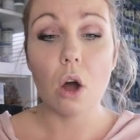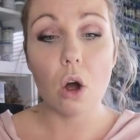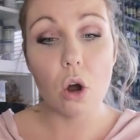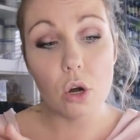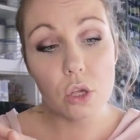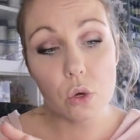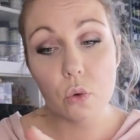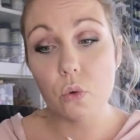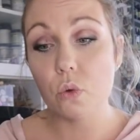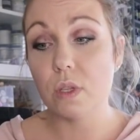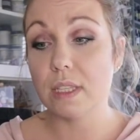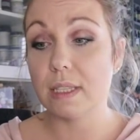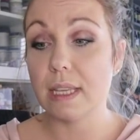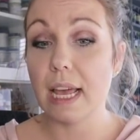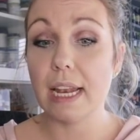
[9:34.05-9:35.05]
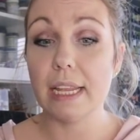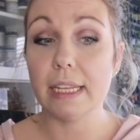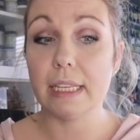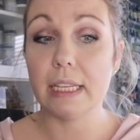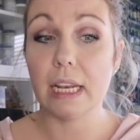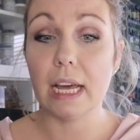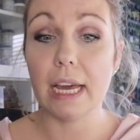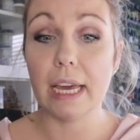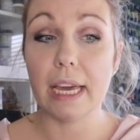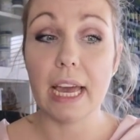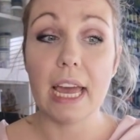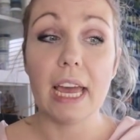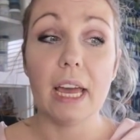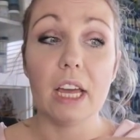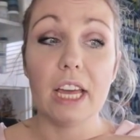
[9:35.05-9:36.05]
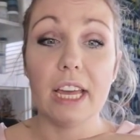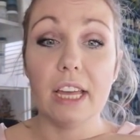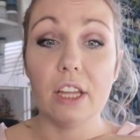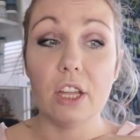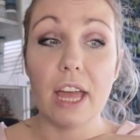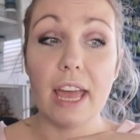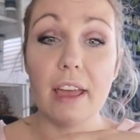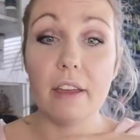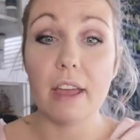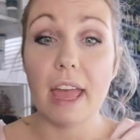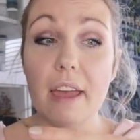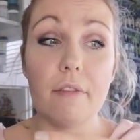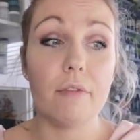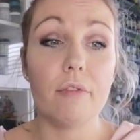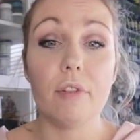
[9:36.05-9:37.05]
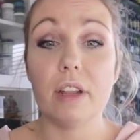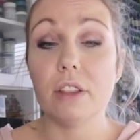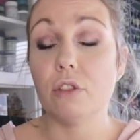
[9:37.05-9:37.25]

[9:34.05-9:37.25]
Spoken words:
Or you could sell it like every